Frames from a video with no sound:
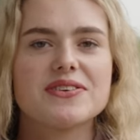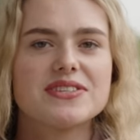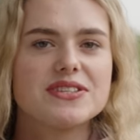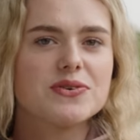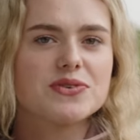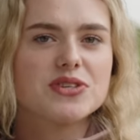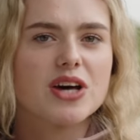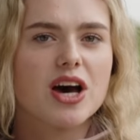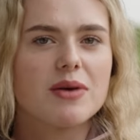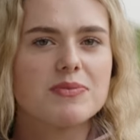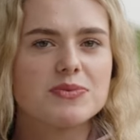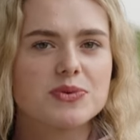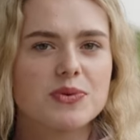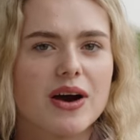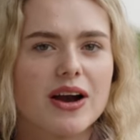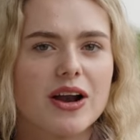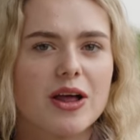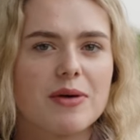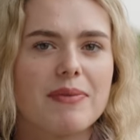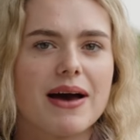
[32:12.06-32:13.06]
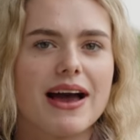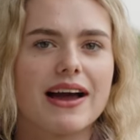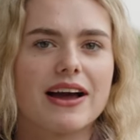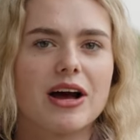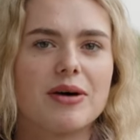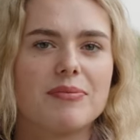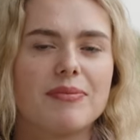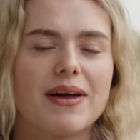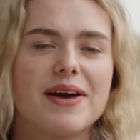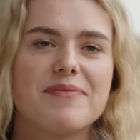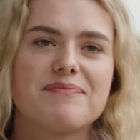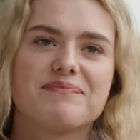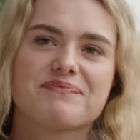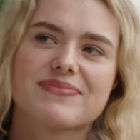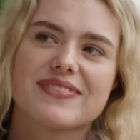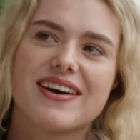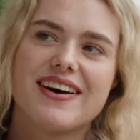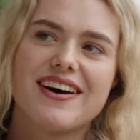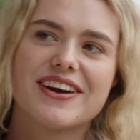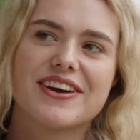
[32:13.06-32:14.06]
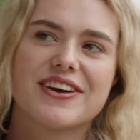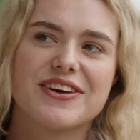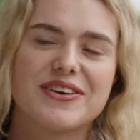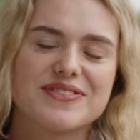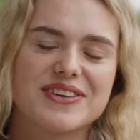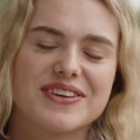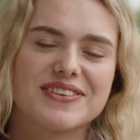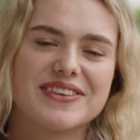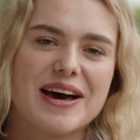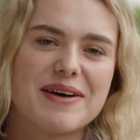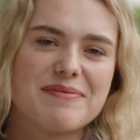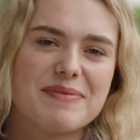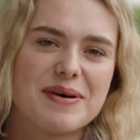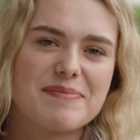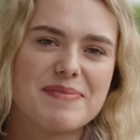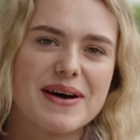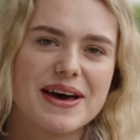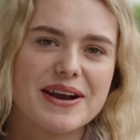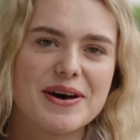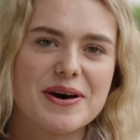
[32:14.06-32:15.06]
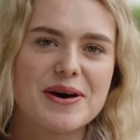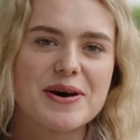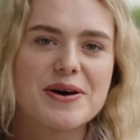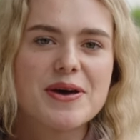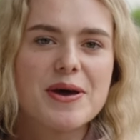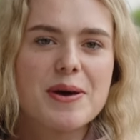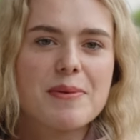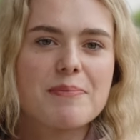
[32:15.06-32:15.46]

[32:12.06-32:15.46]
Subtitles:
are still times where I look back, I'm like, I could have done that a bit better.